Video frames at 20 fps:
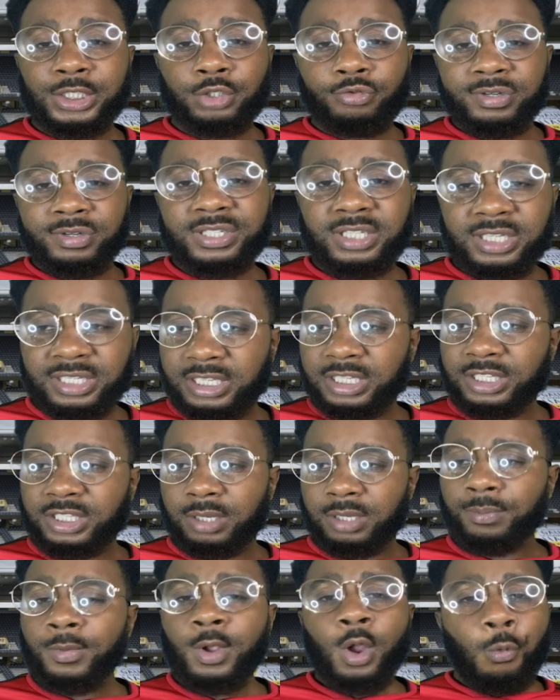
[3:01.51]
and switch the
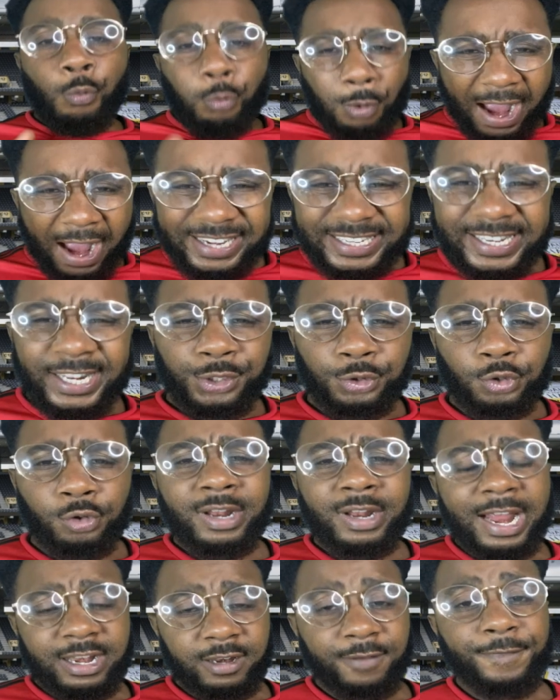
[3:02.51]
system, why didn't he do
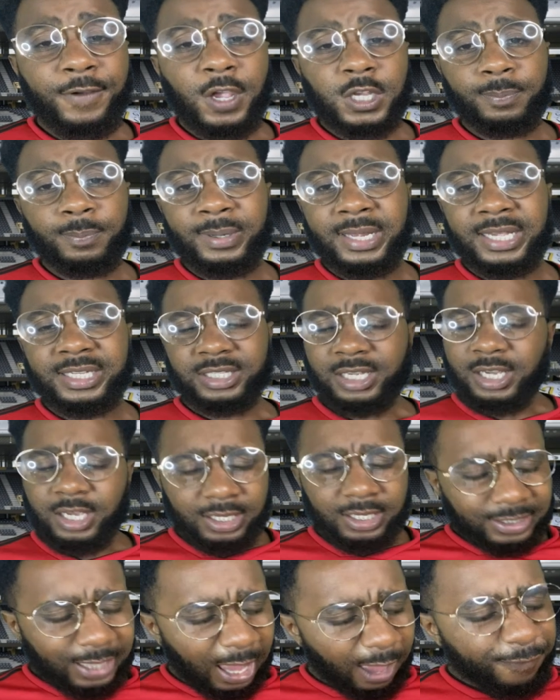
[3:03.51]
that in the first place?
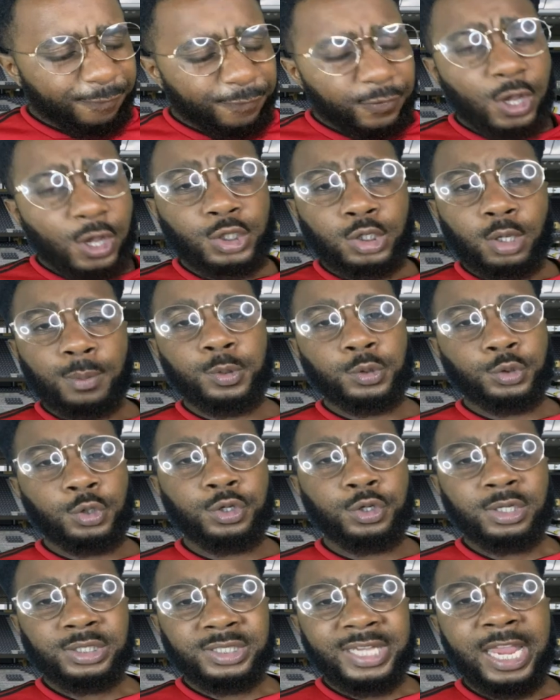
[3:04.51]
That first
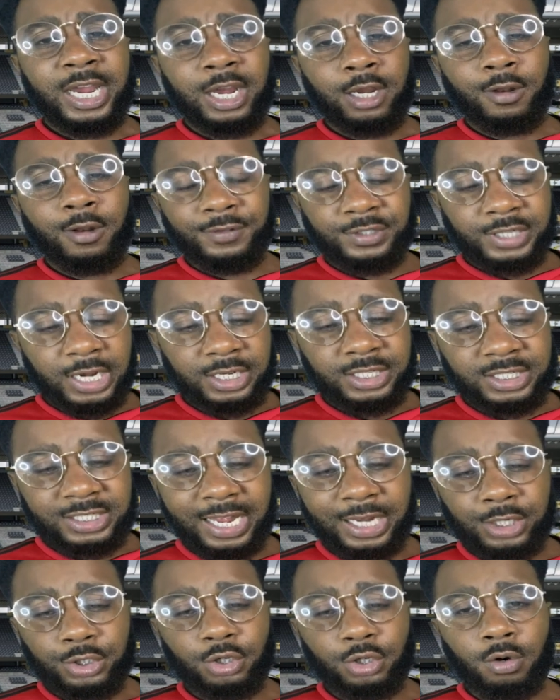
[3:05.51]
substitution, taking on Jadon
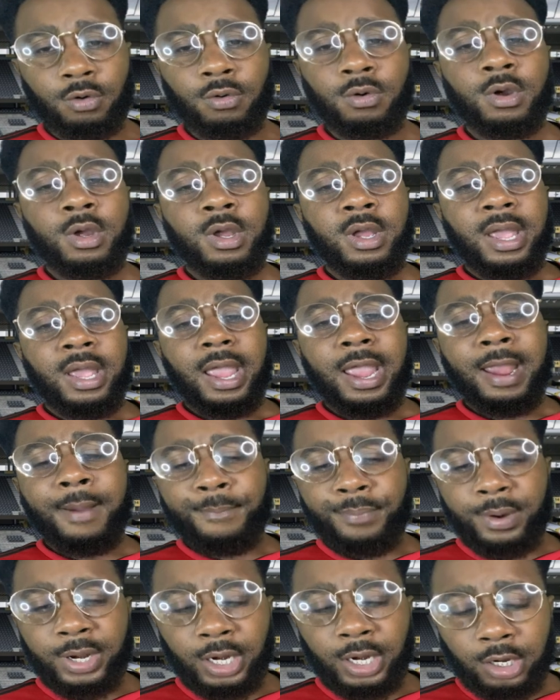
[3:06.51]
Sancho
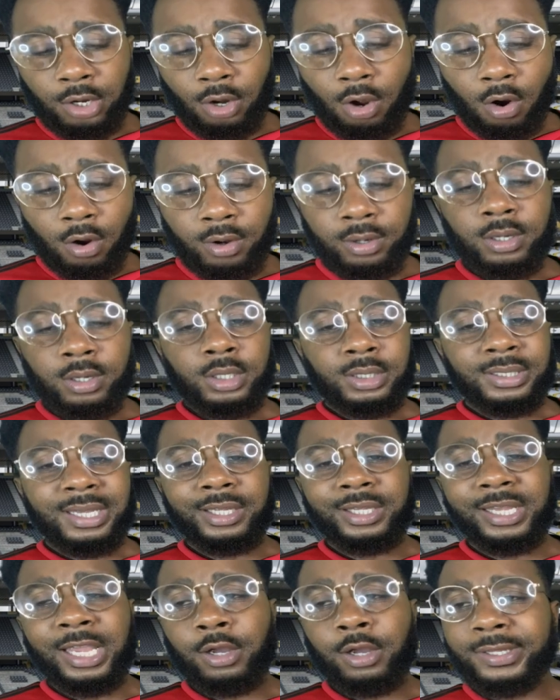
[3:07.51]
and bringing on
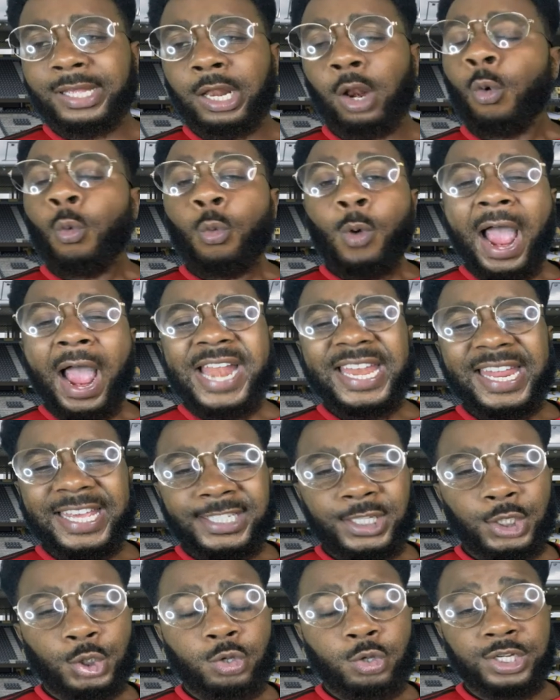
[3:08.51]
Diego Dalot, why
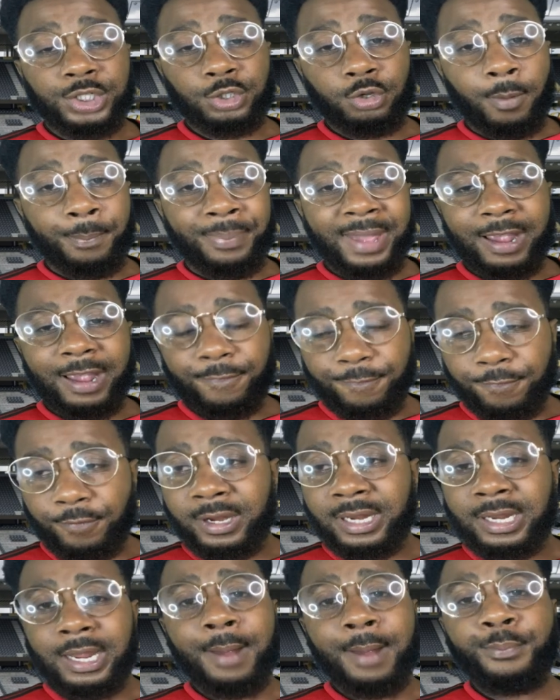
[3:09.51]
didn't you switch to a back
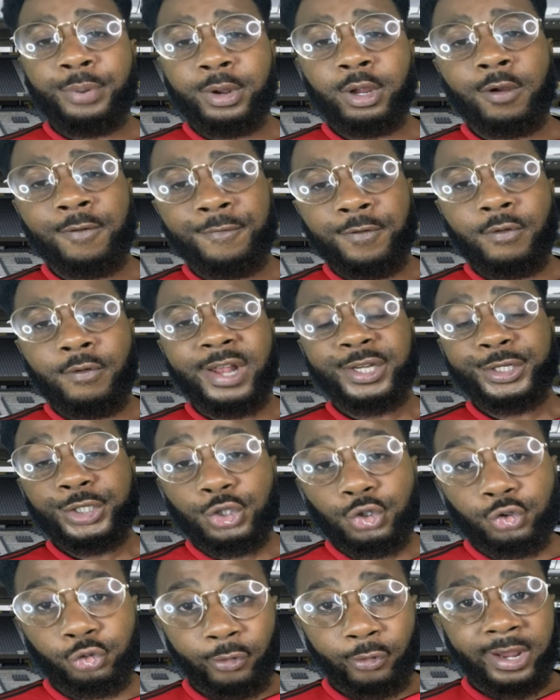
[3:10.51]
three and bring on Varane
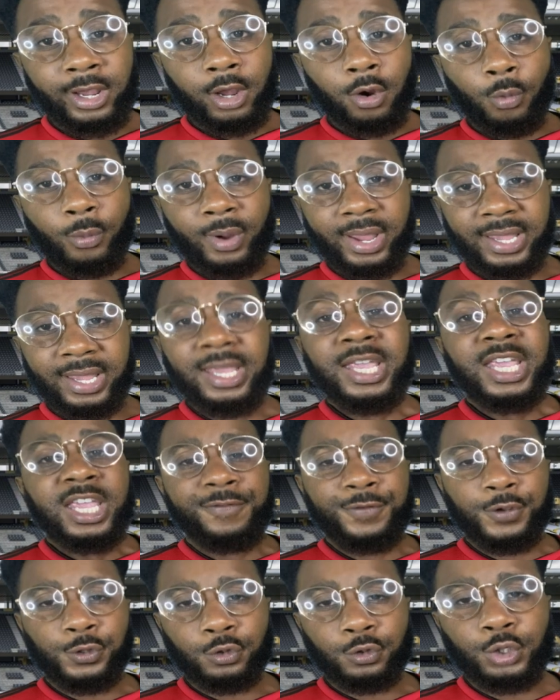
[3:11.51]
straight away
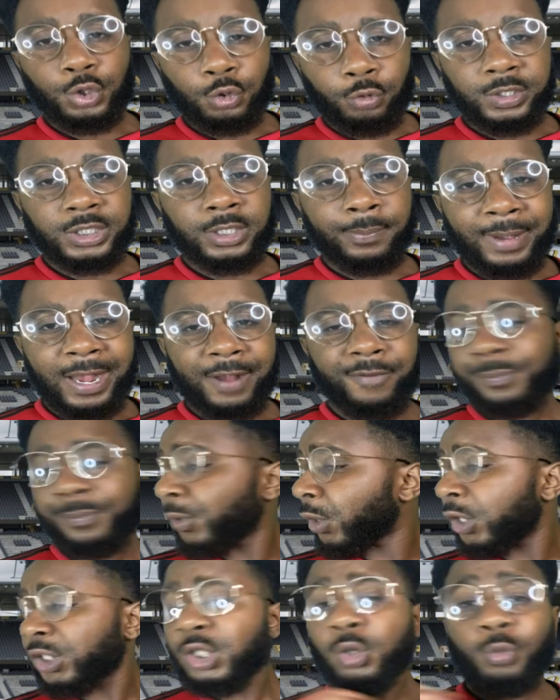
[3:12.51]
if he's going to switch to back three?
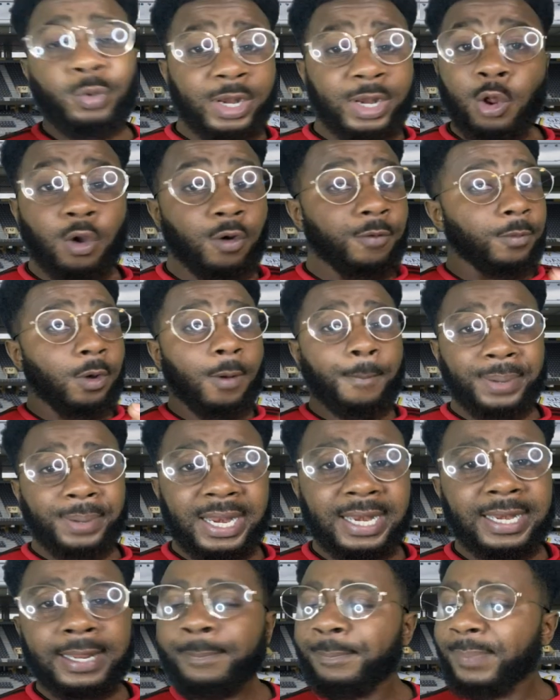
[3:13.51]
Because we look
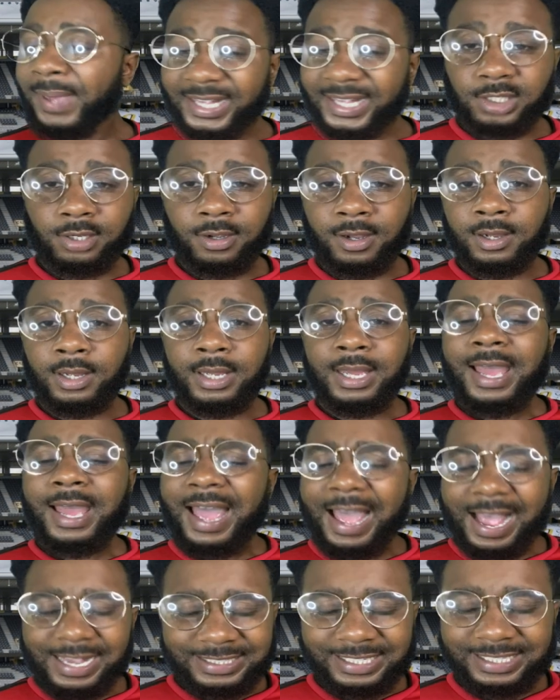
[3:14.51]
completely better
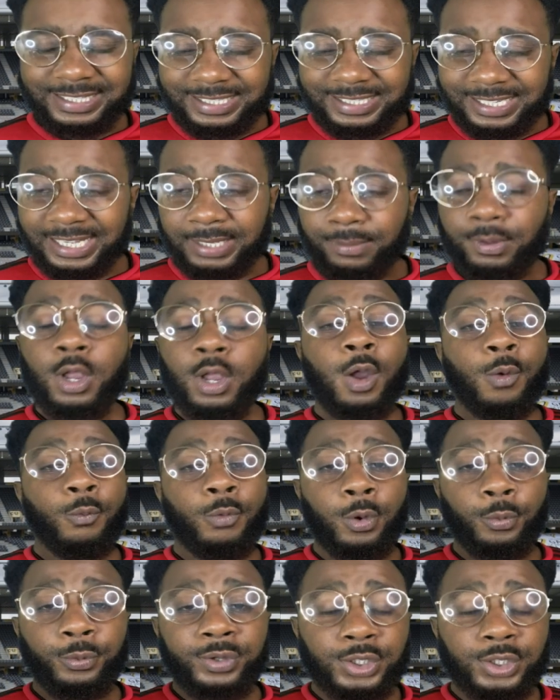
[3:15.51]
as a team
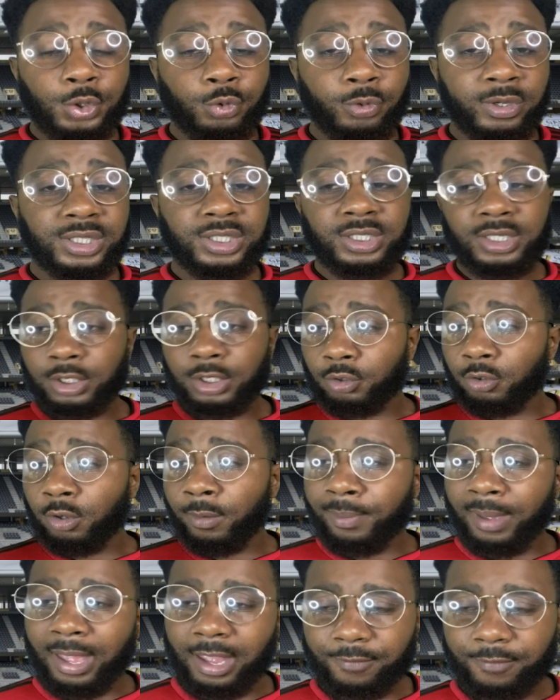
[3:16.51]
when we switched it to
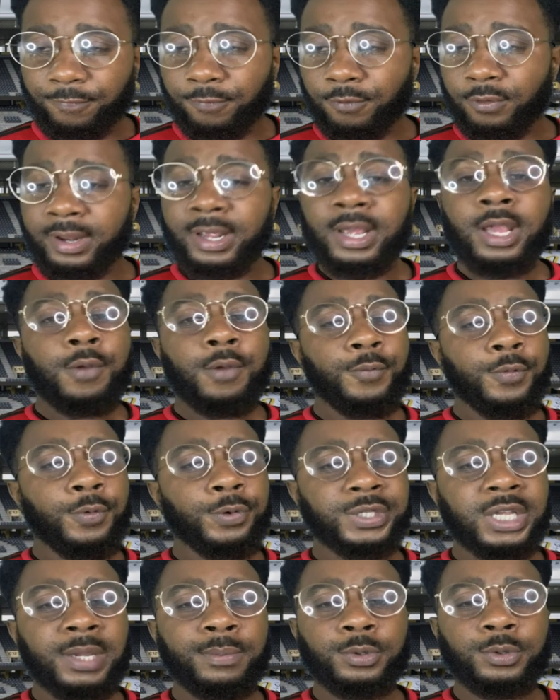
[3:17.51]
a back three. We
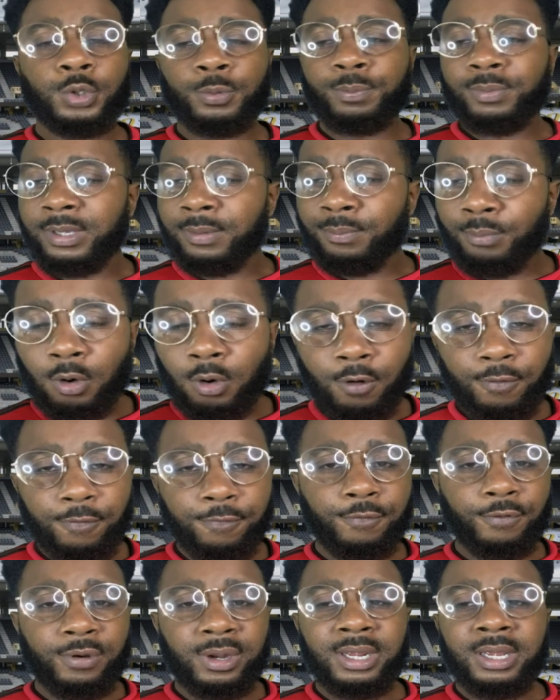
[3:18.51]
was able to be more
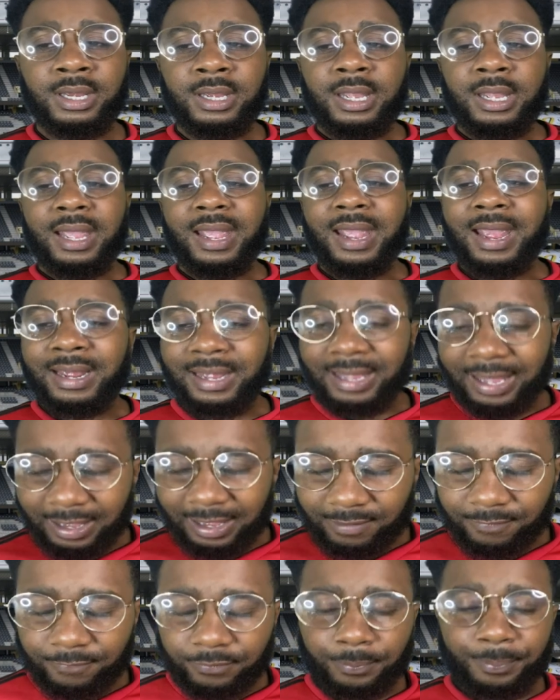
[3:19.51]
free and
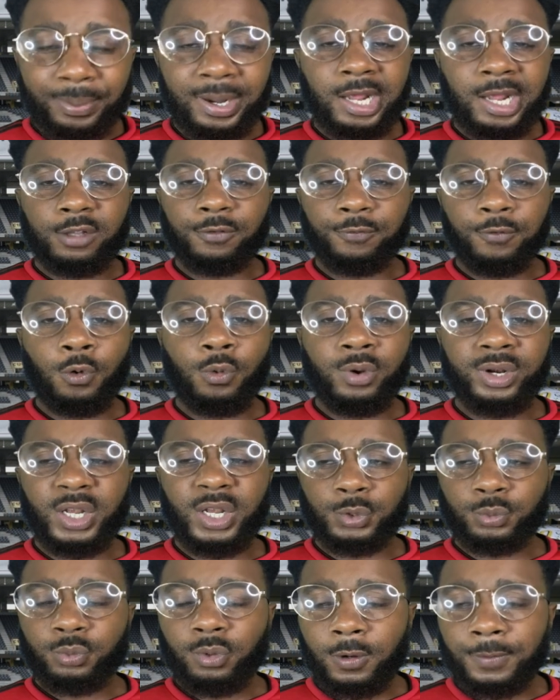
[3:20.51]
get players forward
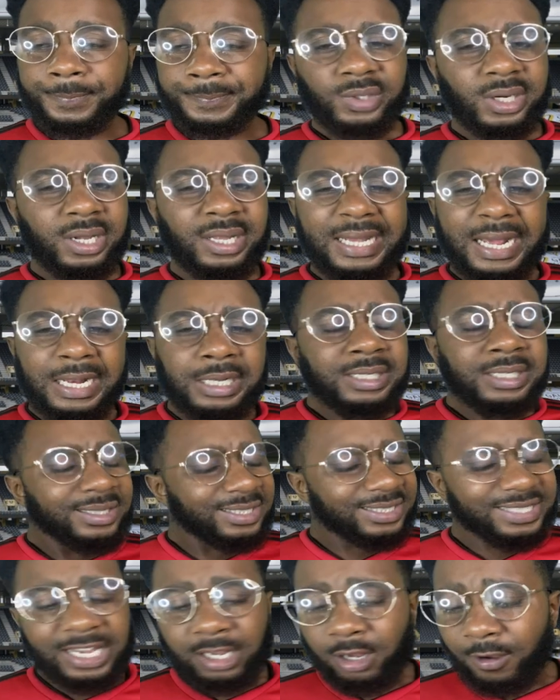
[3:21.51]
as well. And then
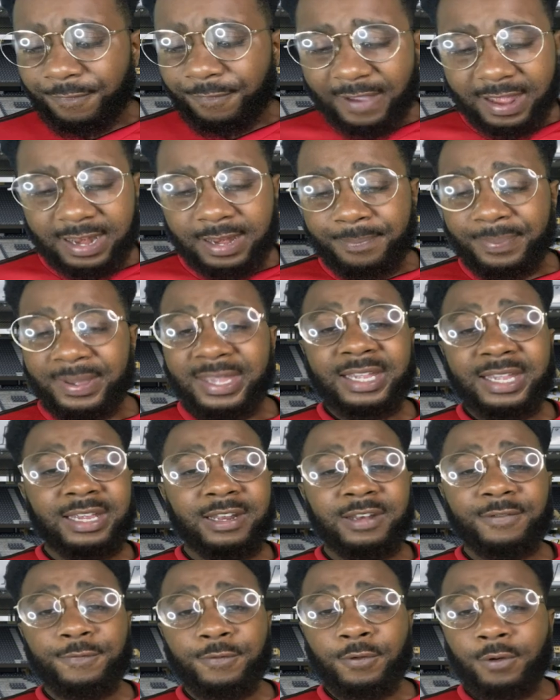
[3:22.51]
take off Van de Beek
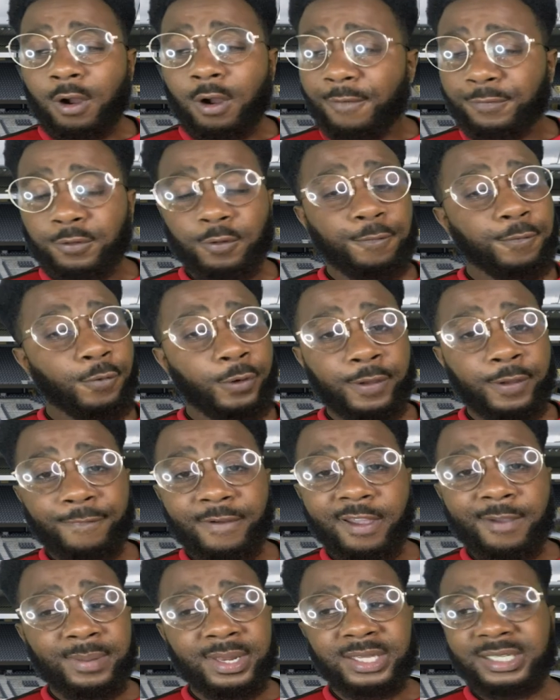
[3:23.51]
in after
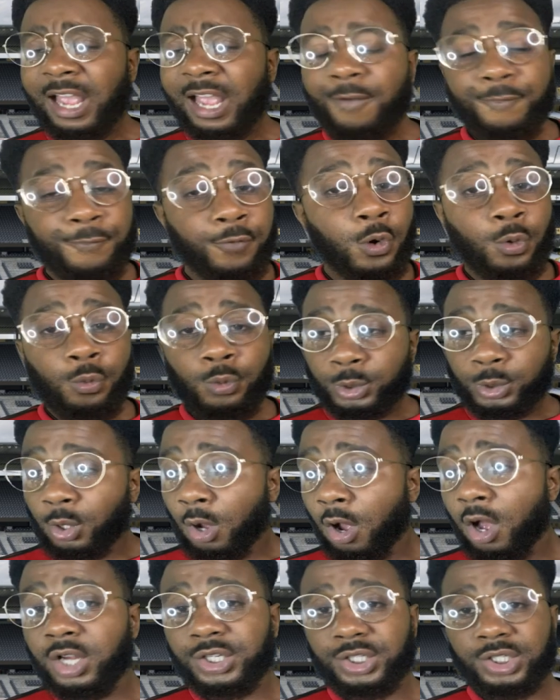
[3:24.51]
45 minutes. I thought it was
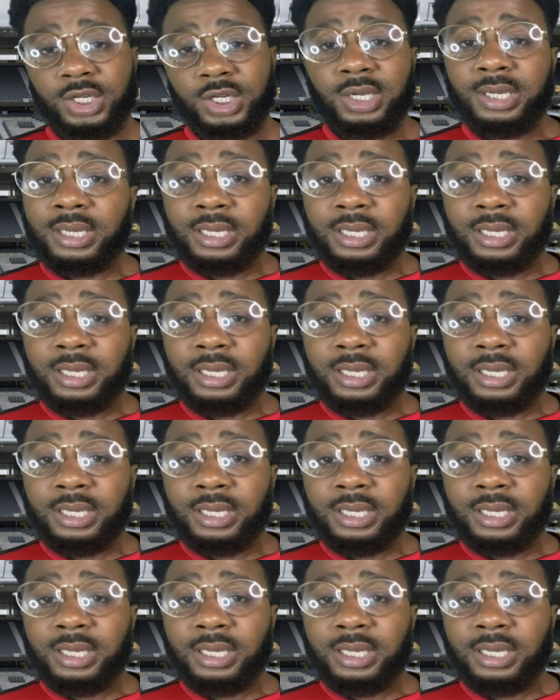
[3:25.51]
harsh.